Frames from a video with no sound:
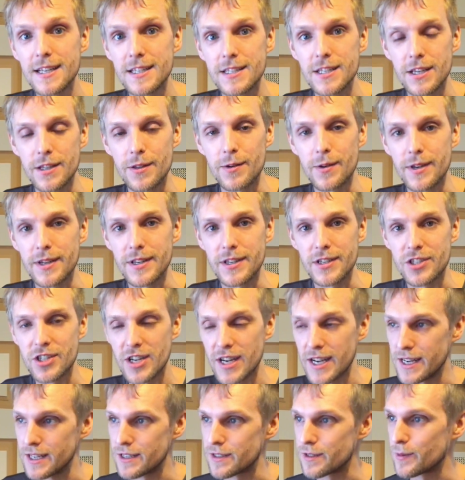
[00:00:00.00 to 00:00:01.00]
so that you can
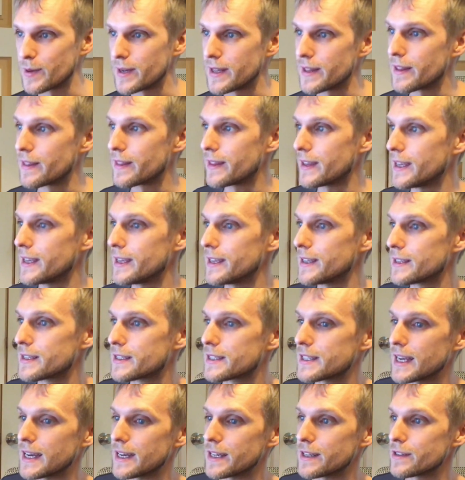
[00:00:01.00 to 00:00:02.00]
change the way that the
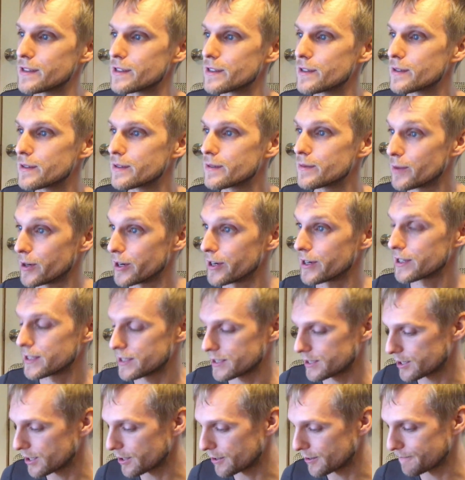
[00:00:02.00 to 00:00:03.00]
sound
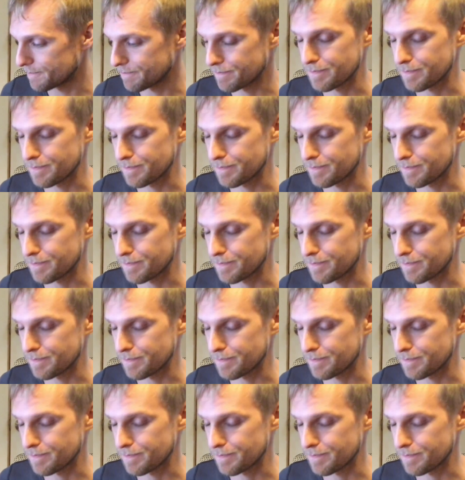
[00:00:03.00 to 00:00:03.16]
works. So